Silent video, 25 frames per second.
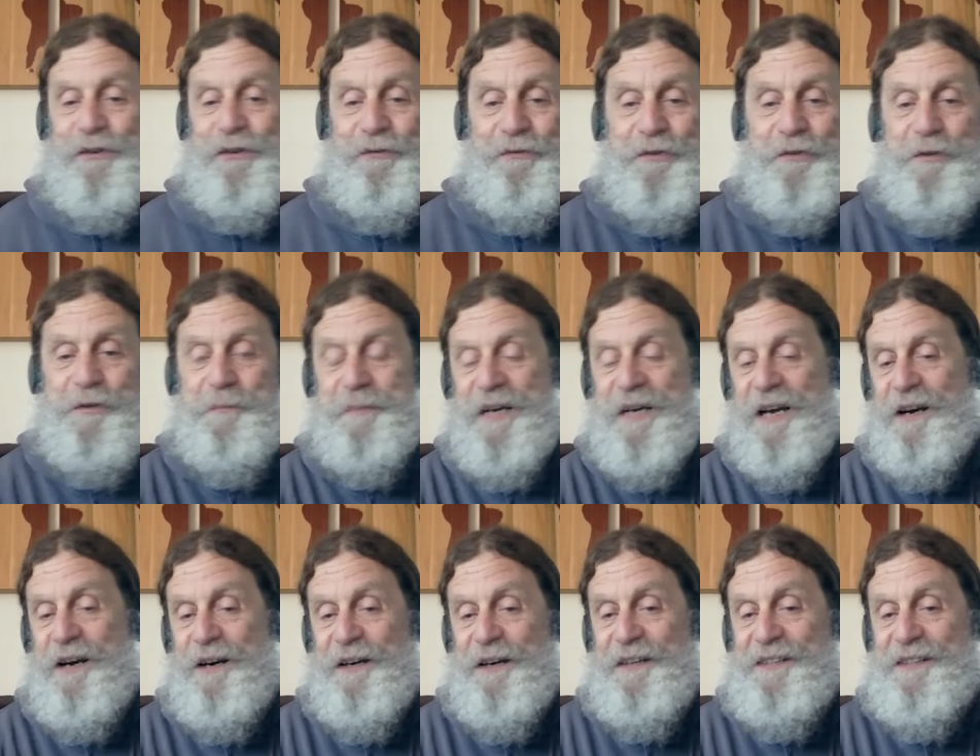group
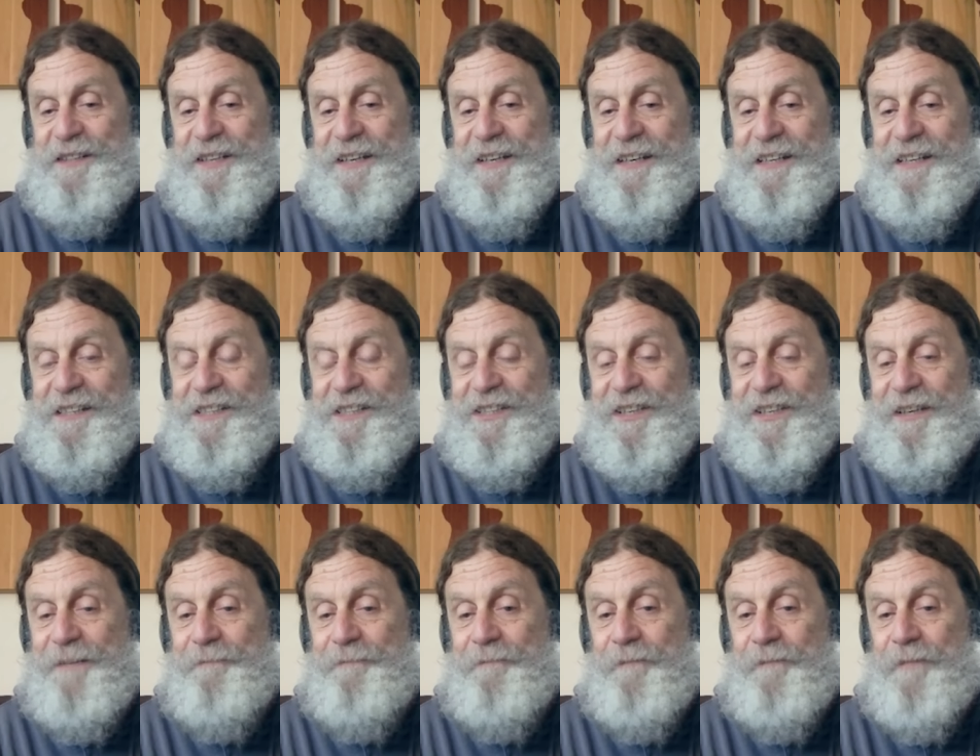context
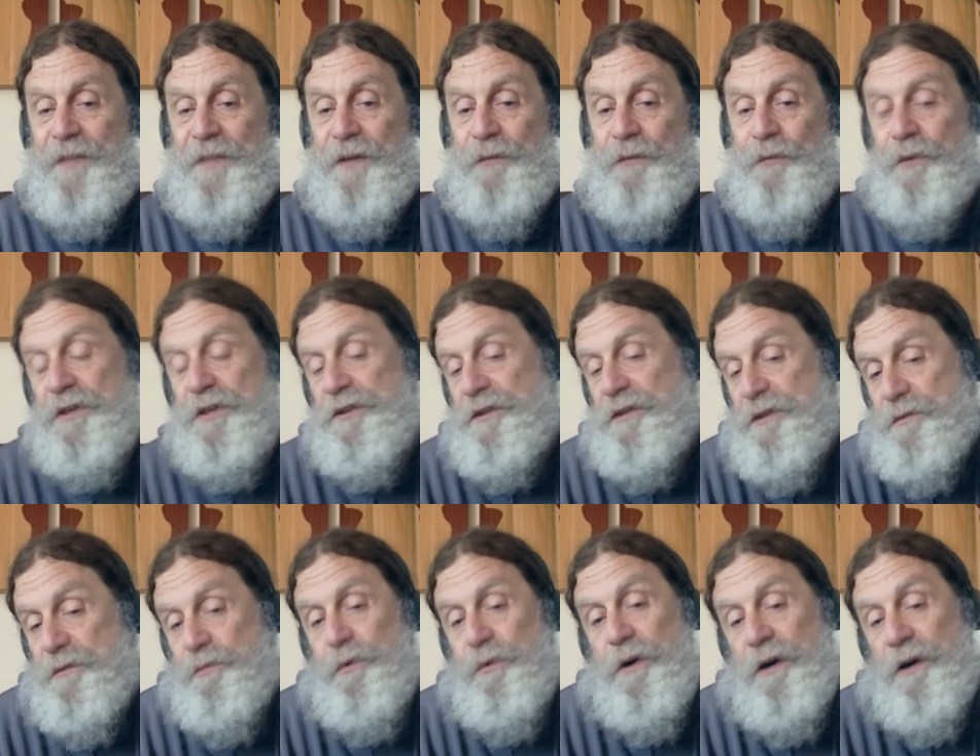which is
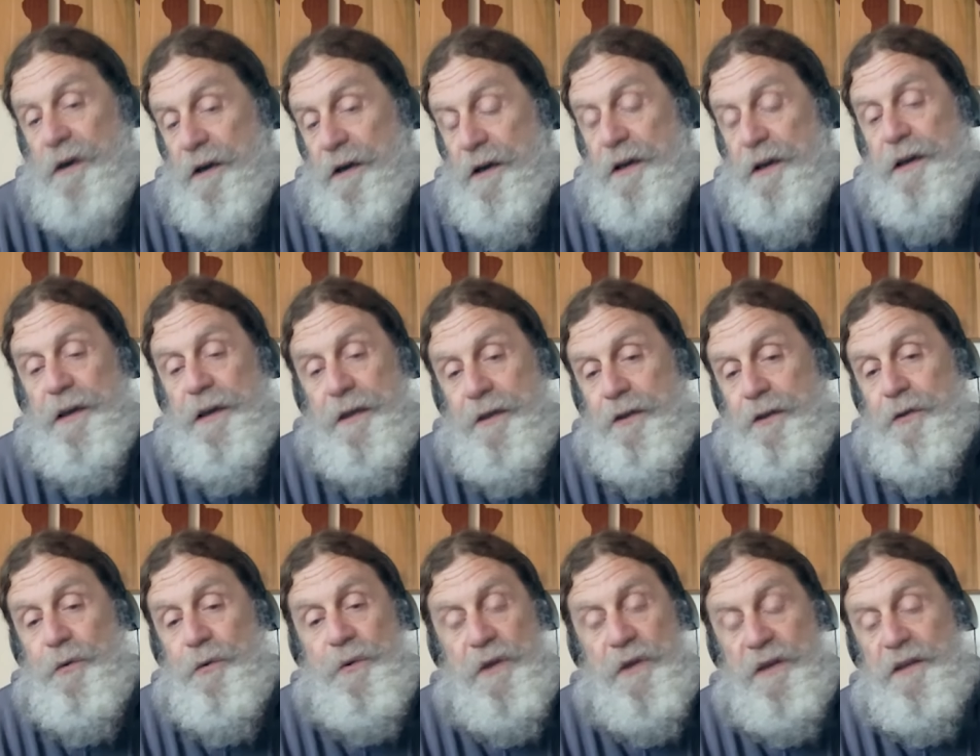why
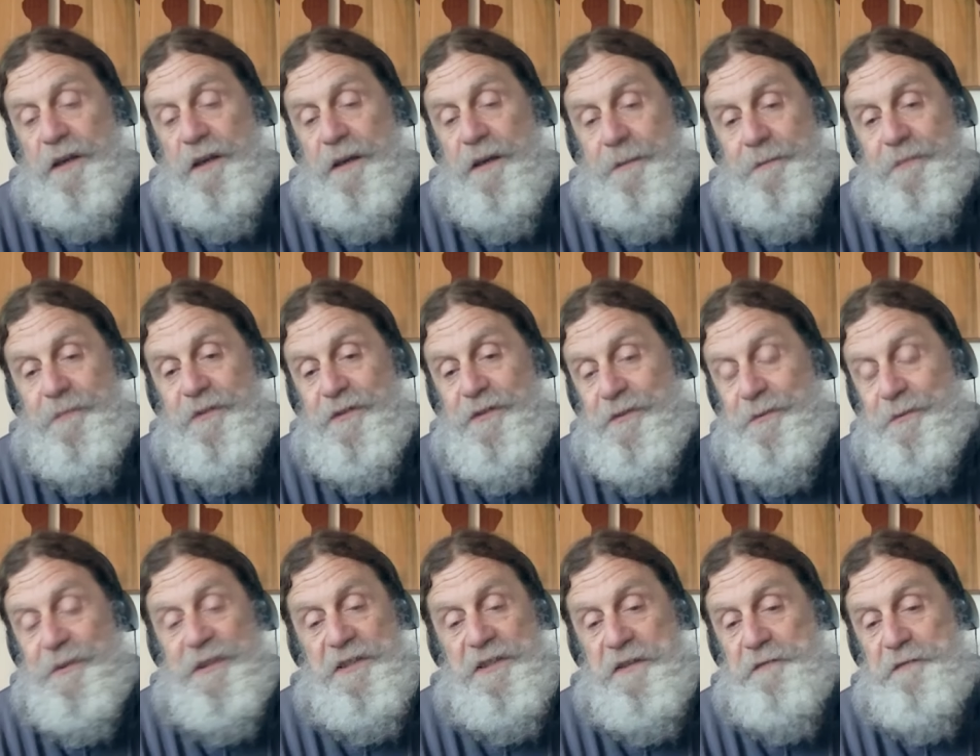you could come to
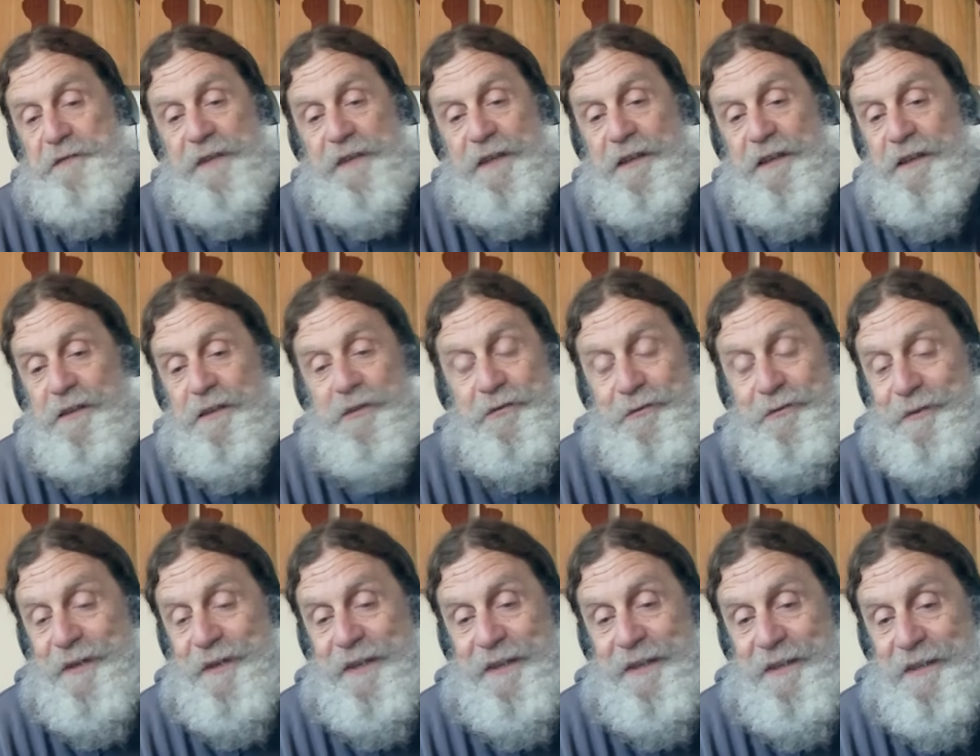a different
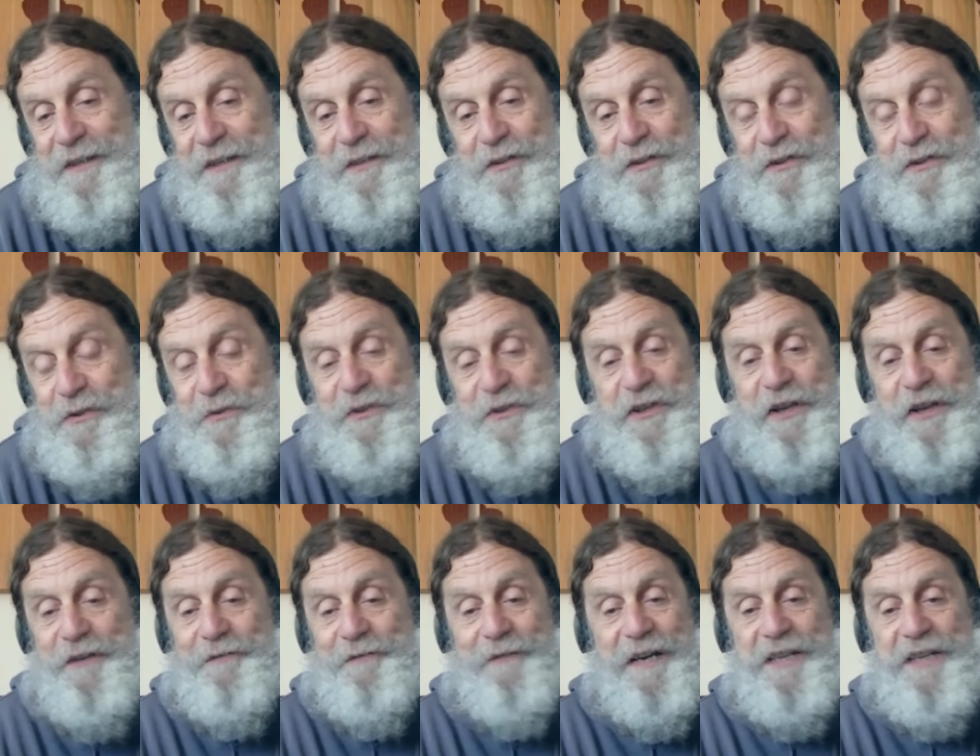country and in two
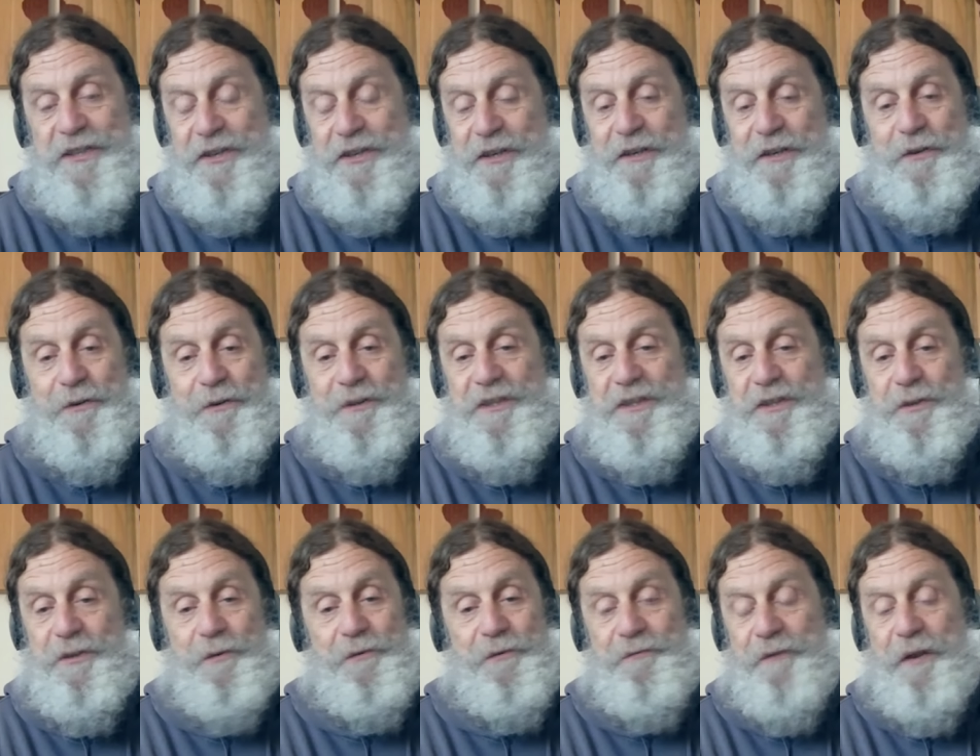generations, your
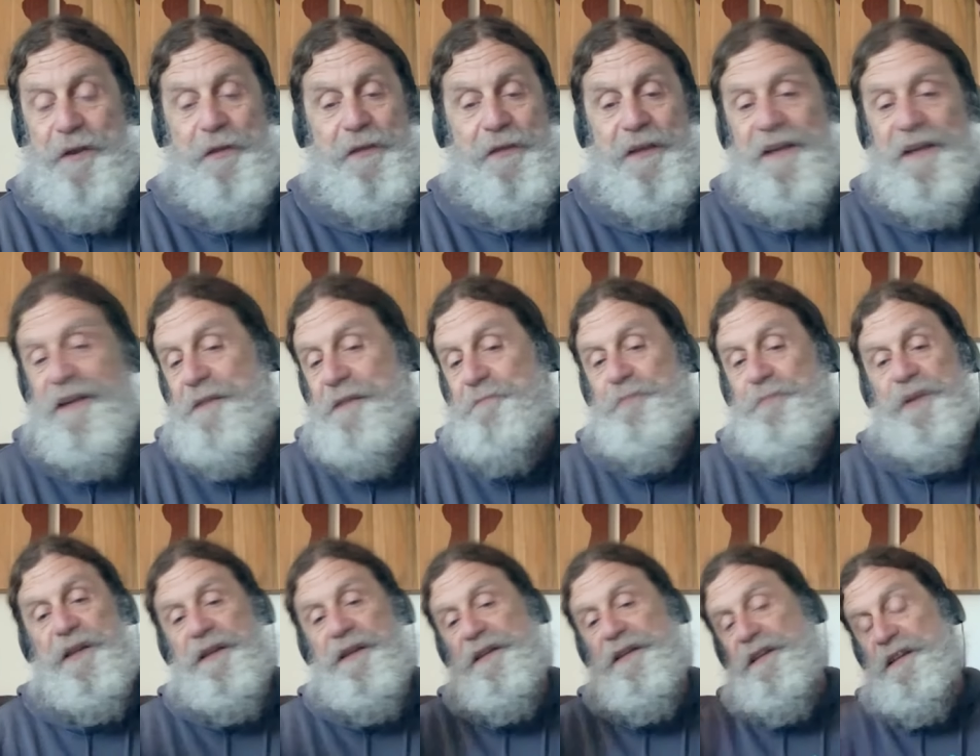children think
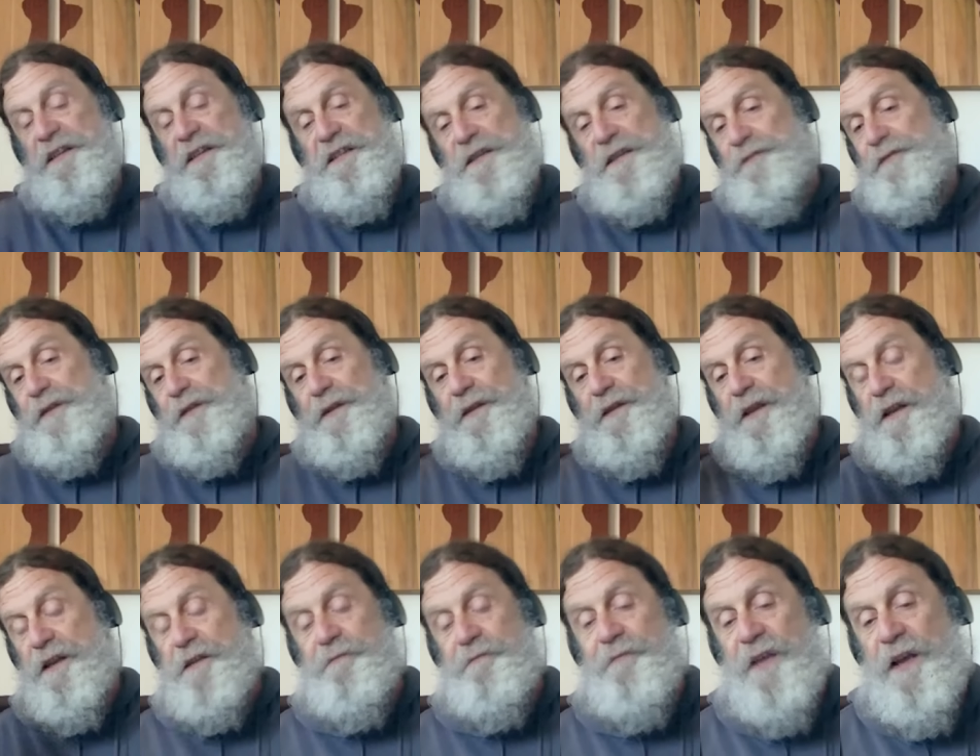completely different
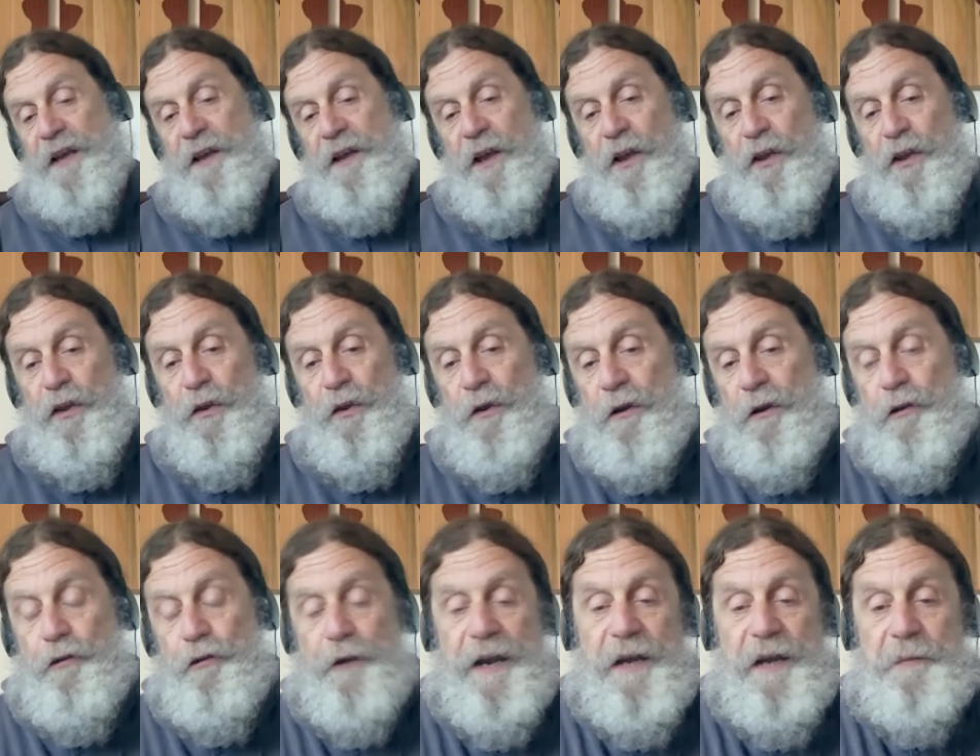than your
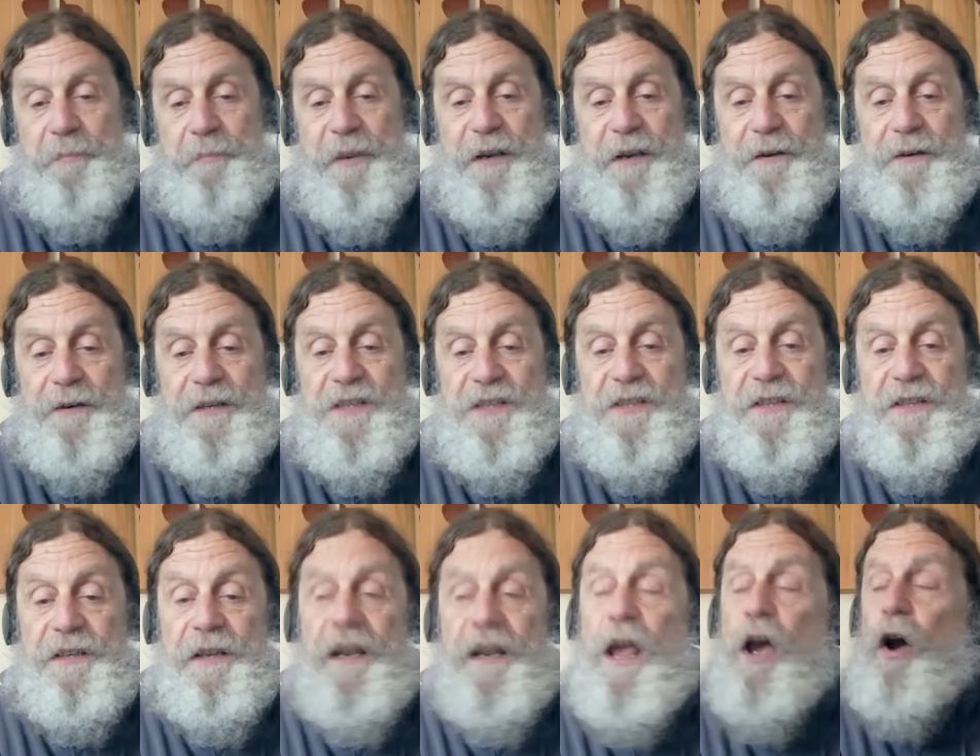grandparents
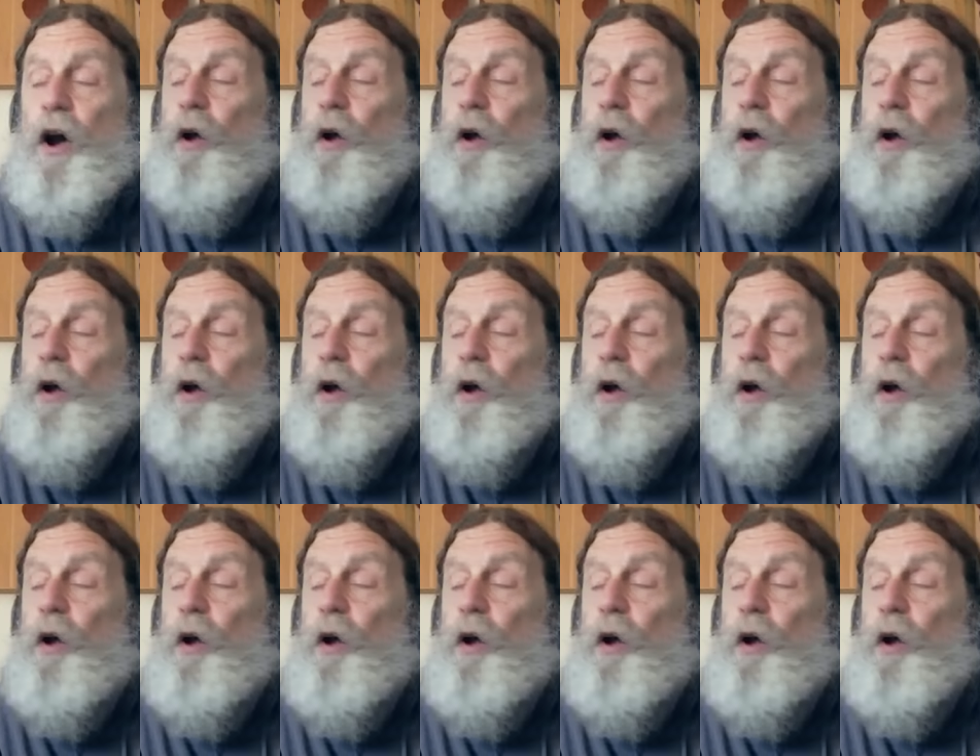did